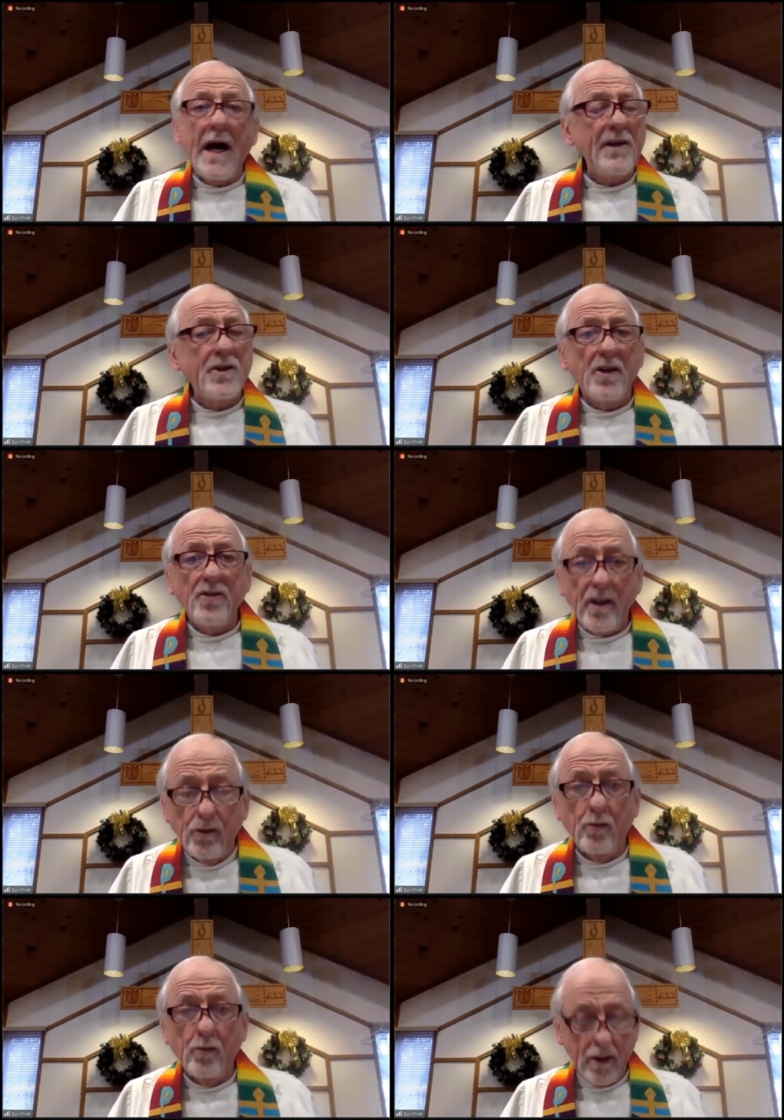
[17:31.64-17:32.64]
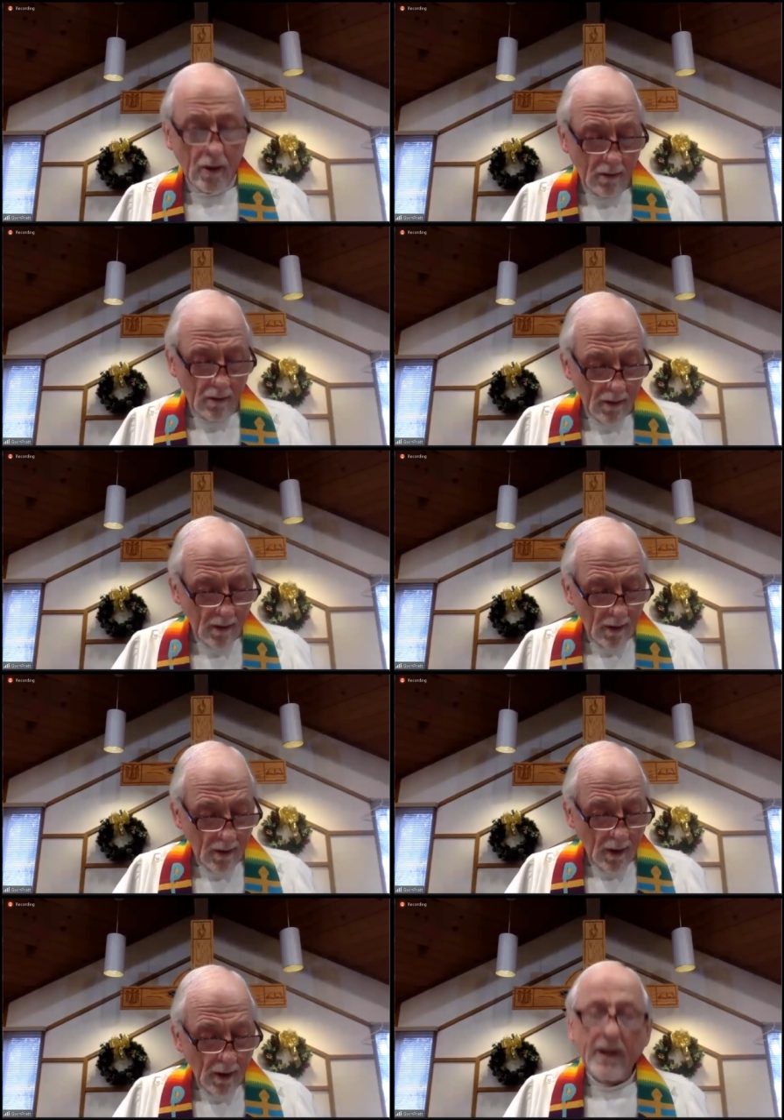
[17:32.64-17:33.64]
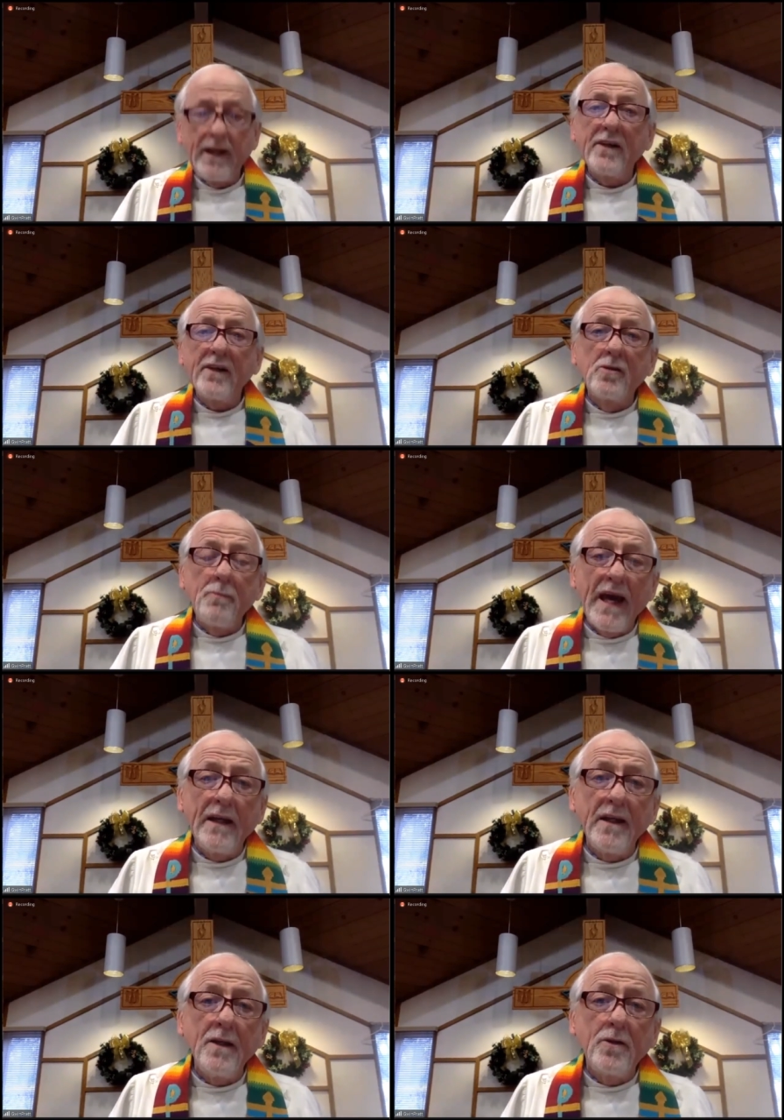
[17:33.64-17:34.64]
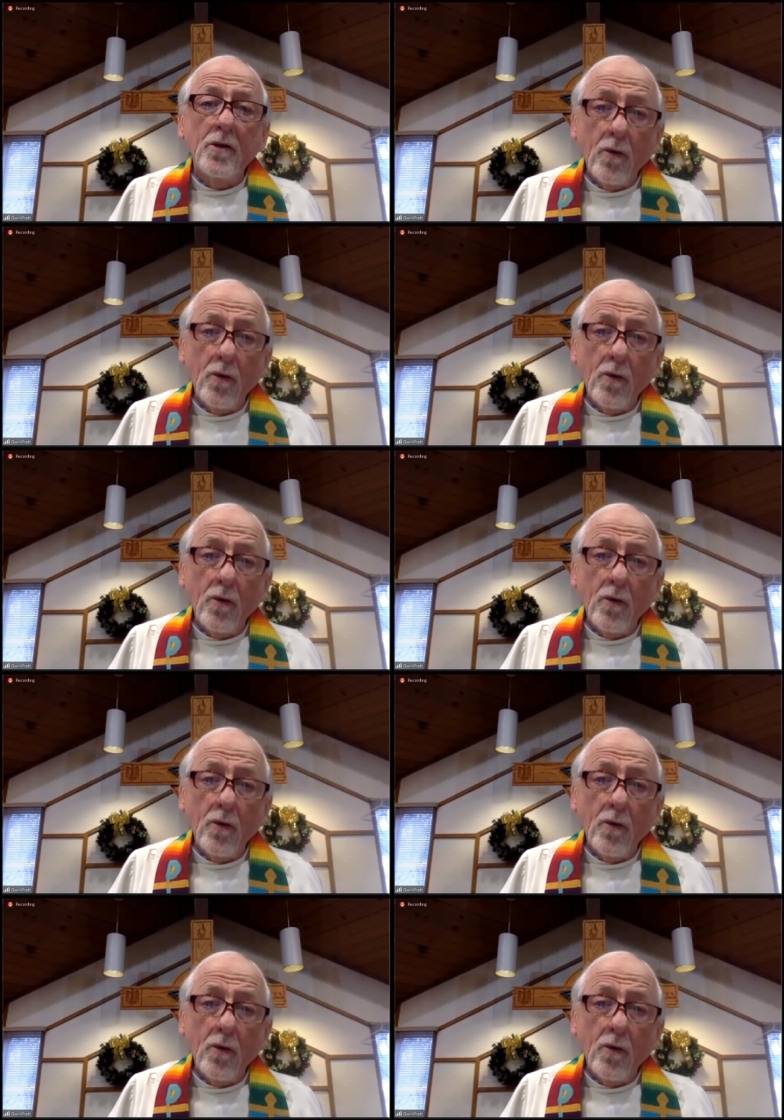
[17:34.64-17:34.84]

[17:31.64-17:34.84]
not just Israel, but expanding to